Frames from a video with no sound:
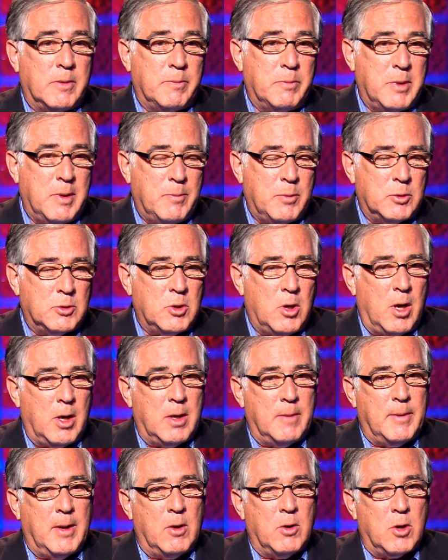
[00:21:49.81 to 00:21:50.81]
people talk
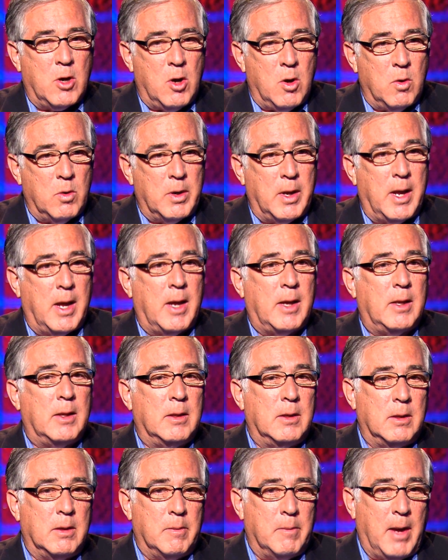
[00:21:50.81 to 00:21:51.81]
about Kodak and
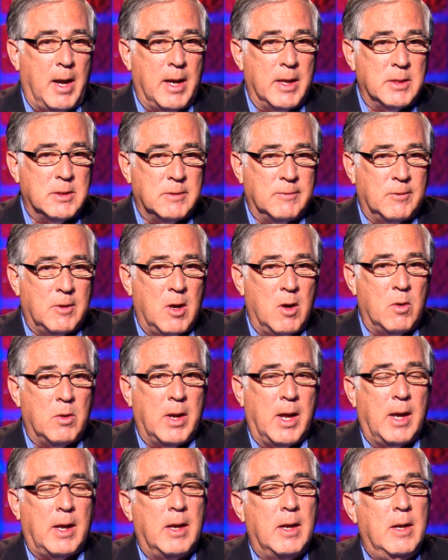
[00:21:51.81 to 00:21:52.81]
the demise of
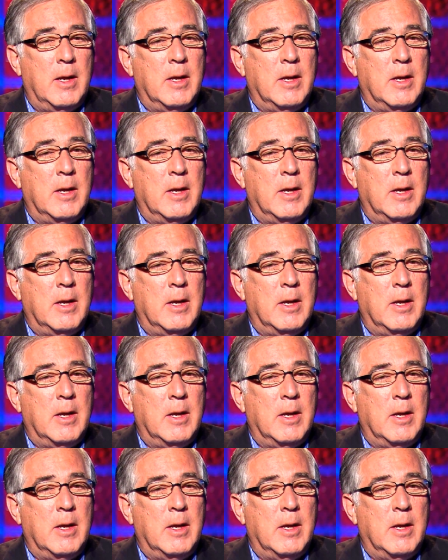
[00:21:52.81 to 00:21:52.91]
Kodak,